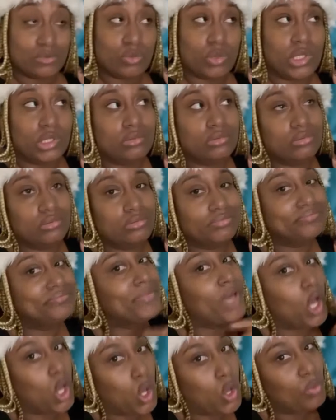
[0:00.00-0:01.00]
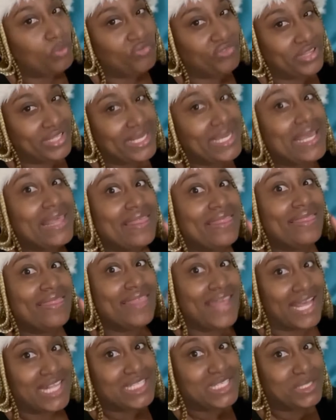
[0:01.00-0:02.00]
Well, hopefully
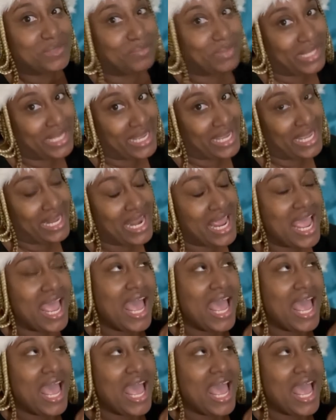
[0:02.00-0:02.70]
that's the plan.